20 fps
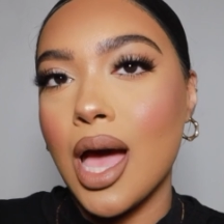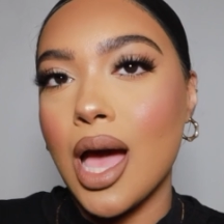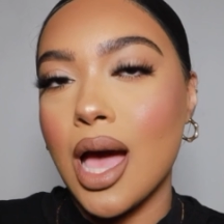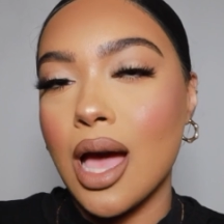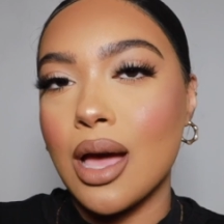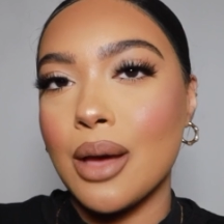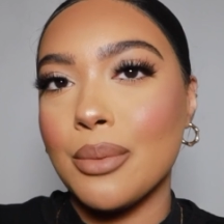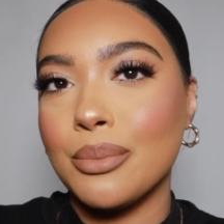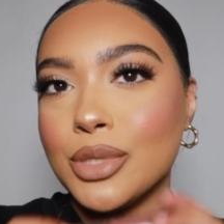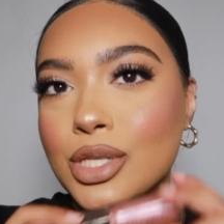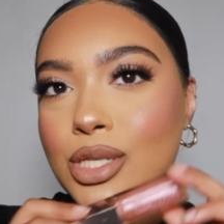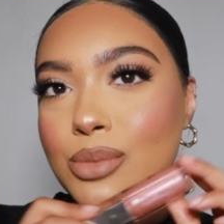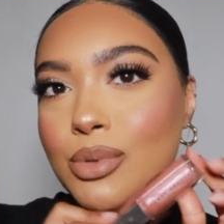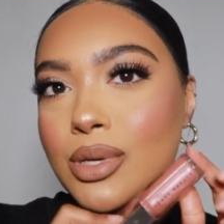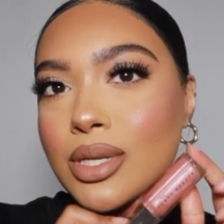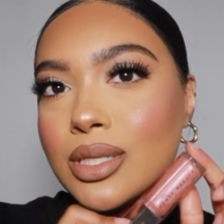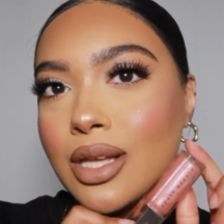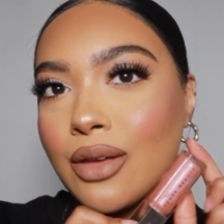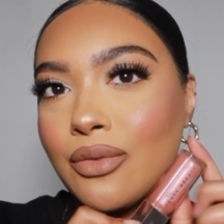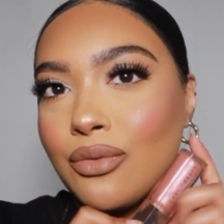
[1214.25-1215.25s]
Just
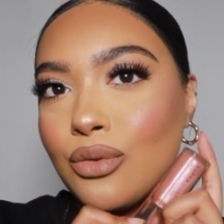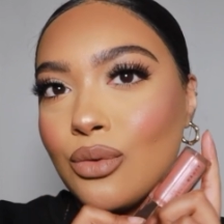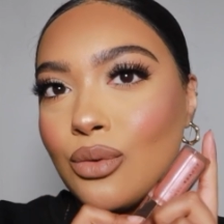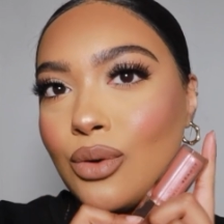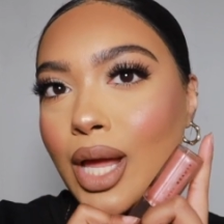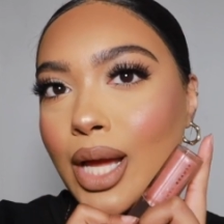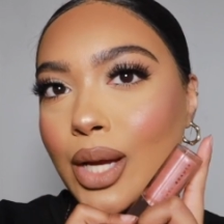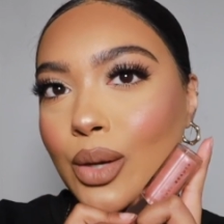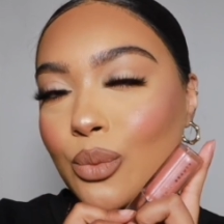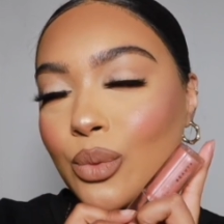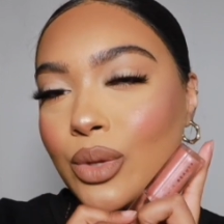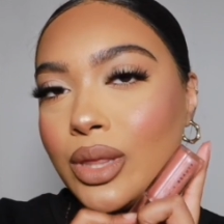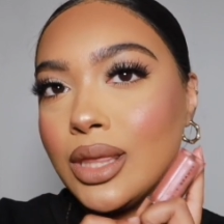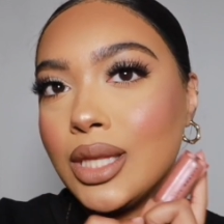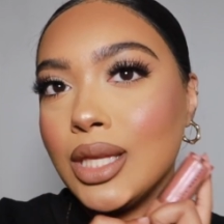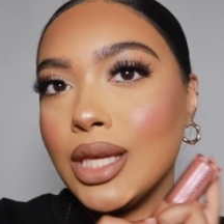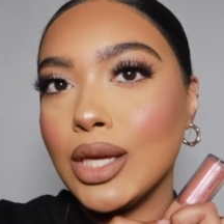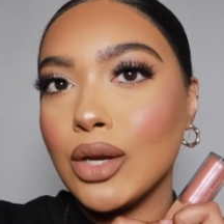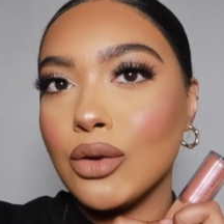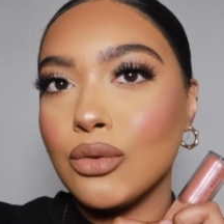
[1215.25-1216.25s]
because I feel like with
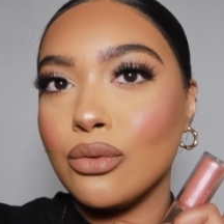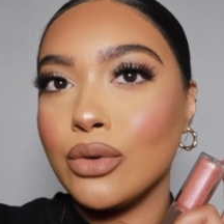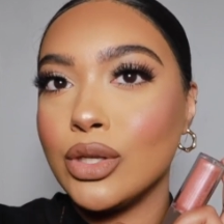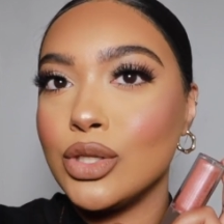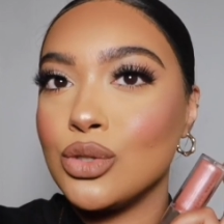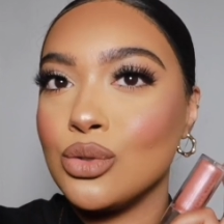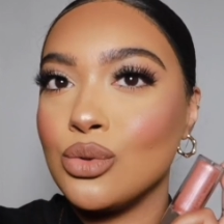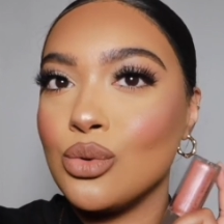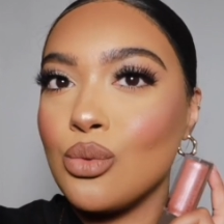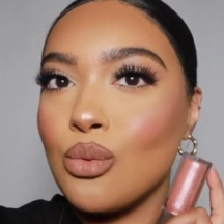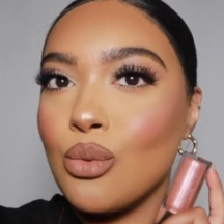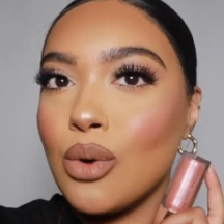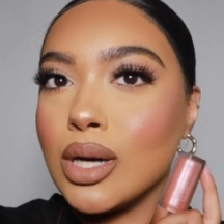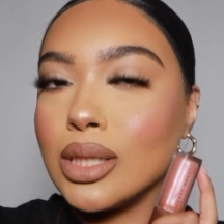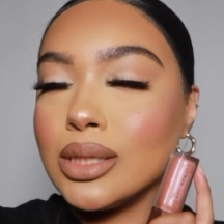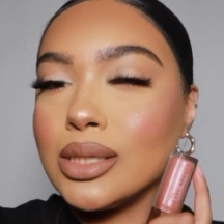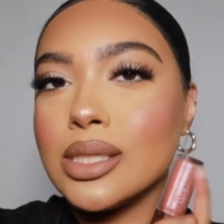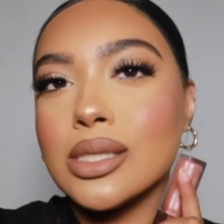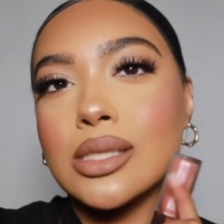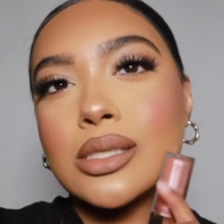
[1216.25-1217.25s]
the original
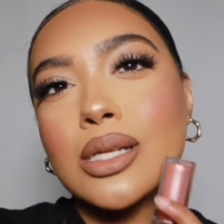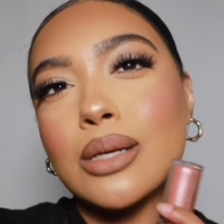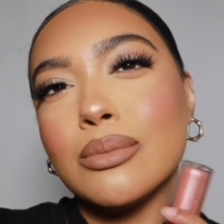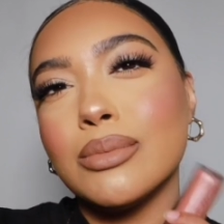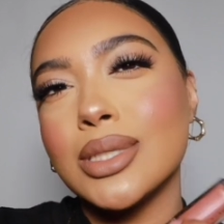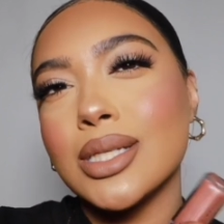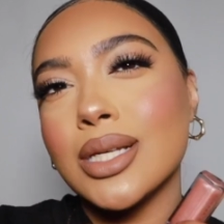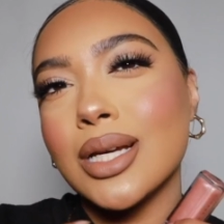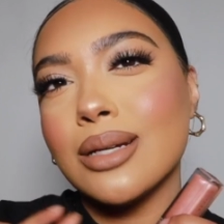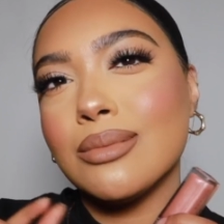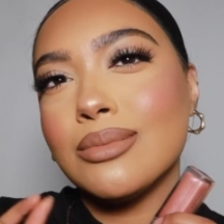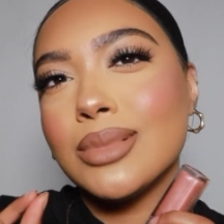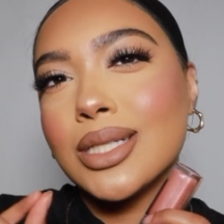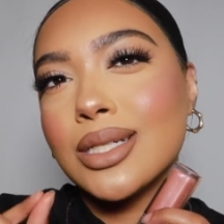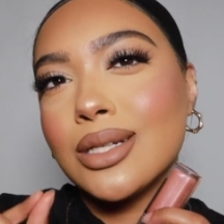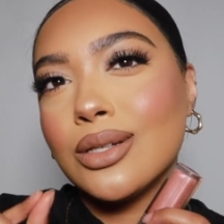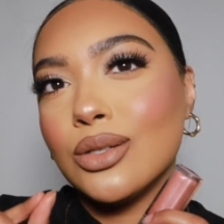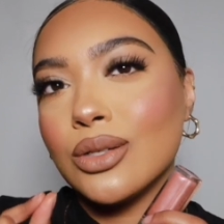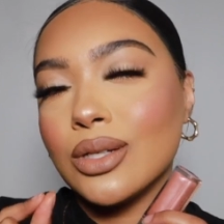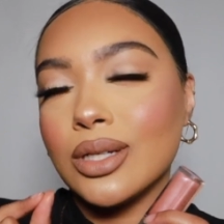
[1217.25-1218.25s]
one, sometimes
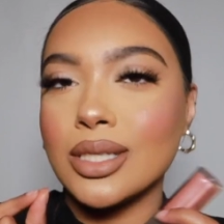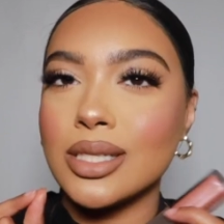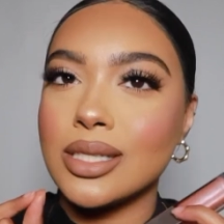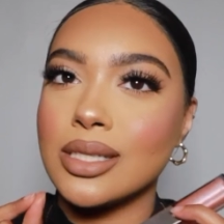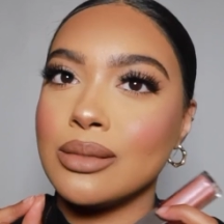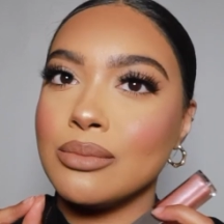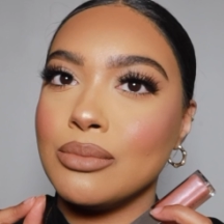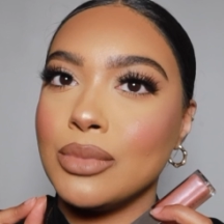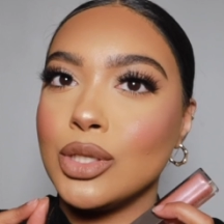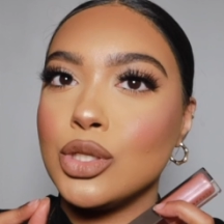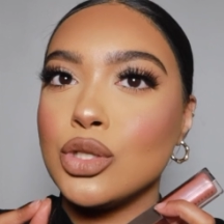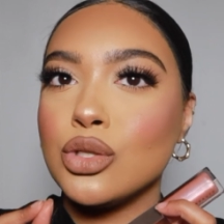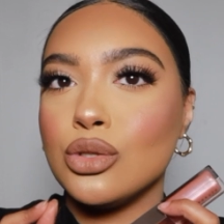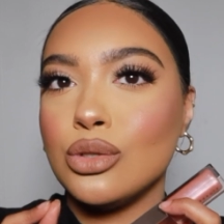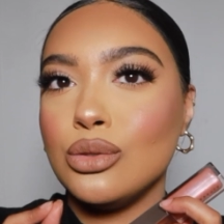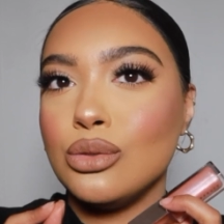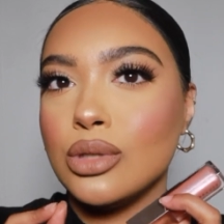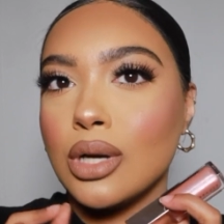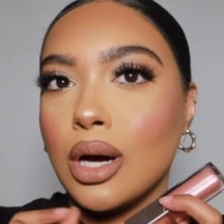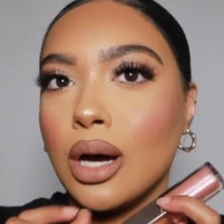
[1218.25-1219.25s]
it can look a smidge
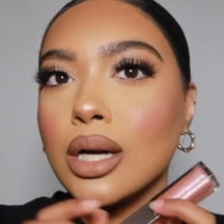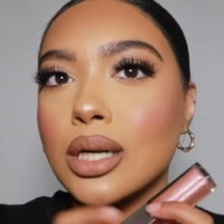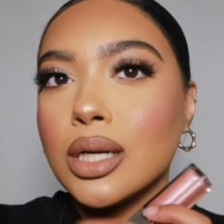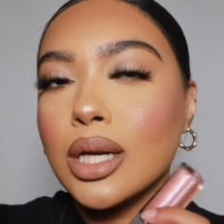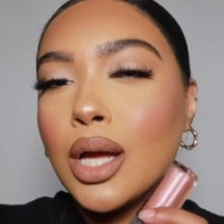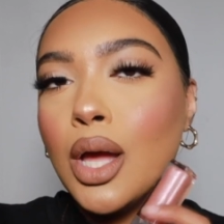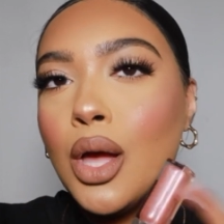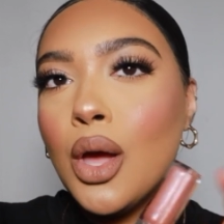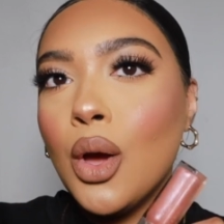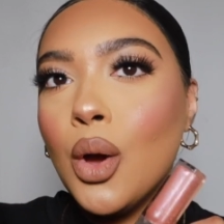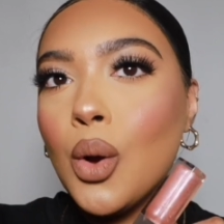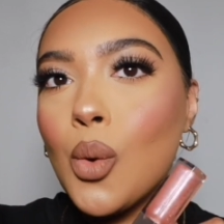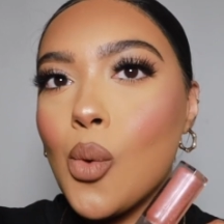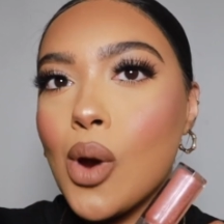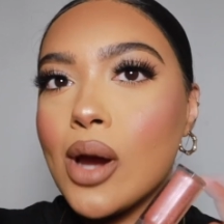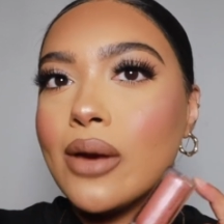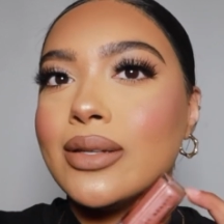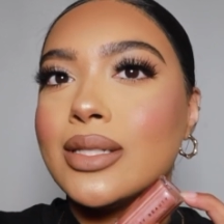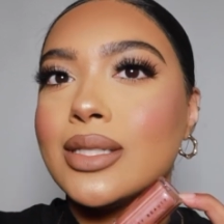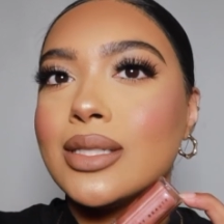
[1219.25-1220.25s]
too dark,
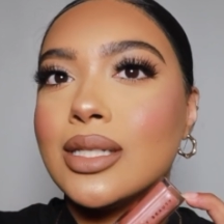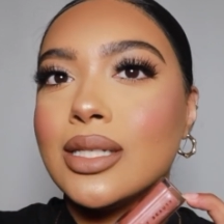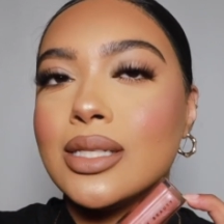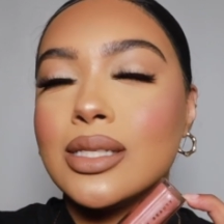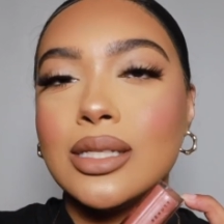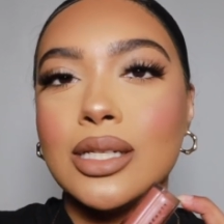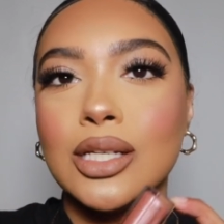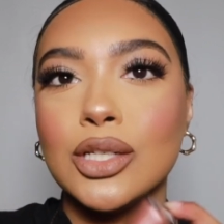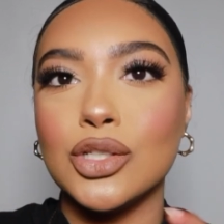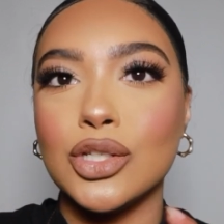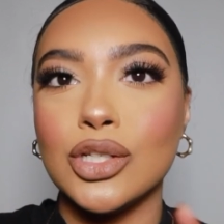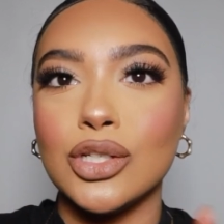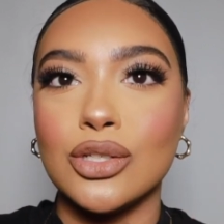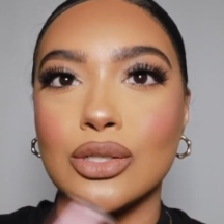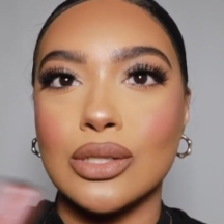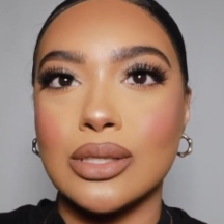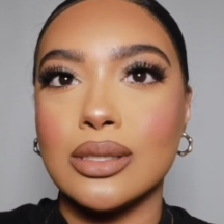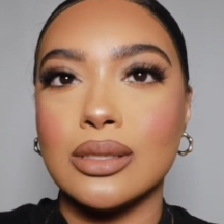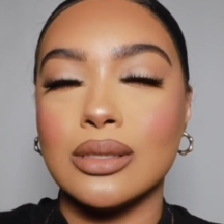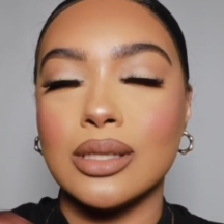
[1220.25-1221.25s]
whereas this literally
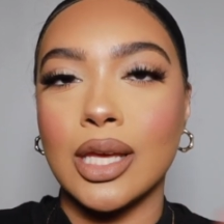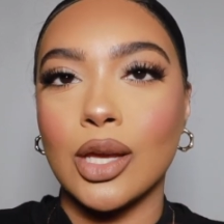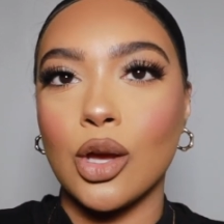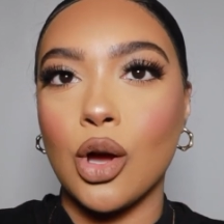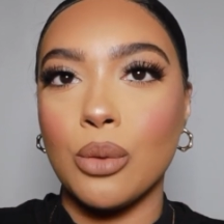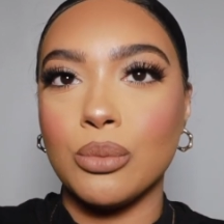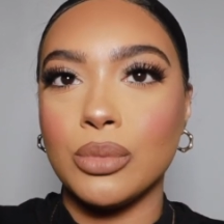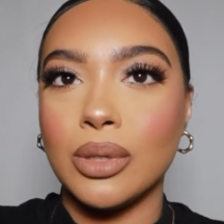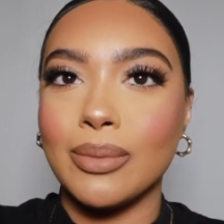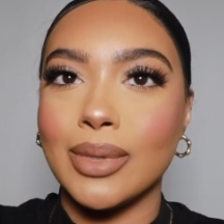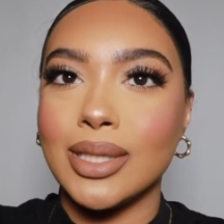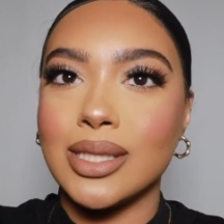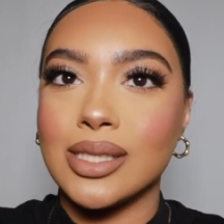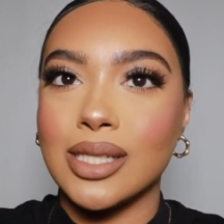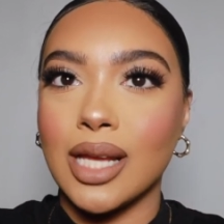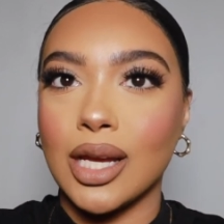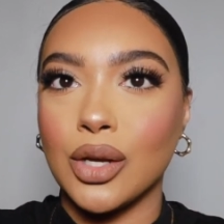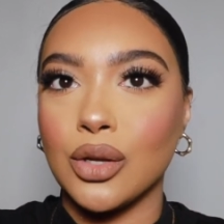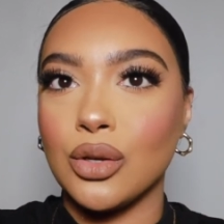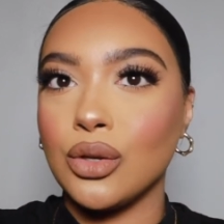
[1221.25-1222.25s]
just, it complements
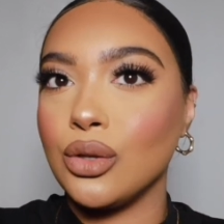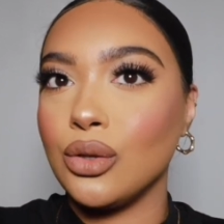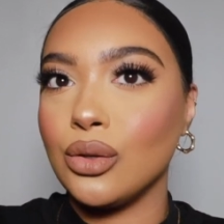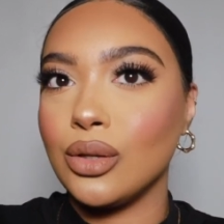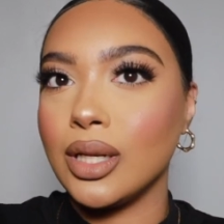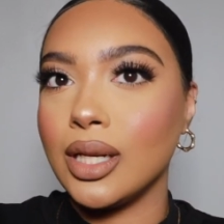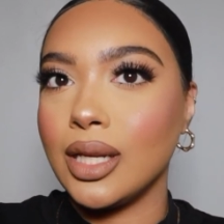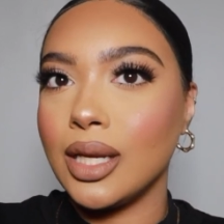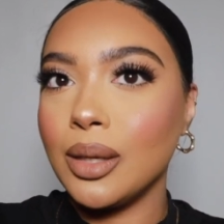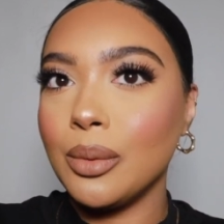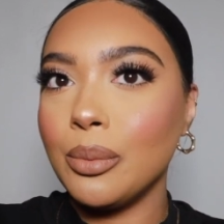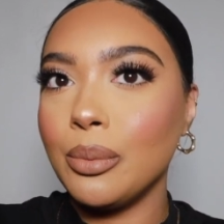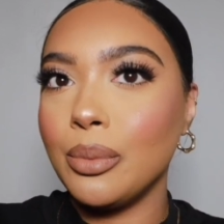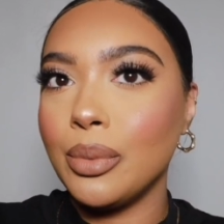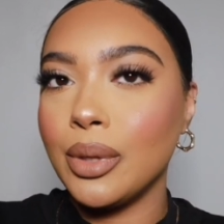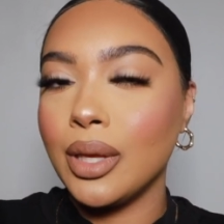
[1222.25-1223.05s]
like a nude lip,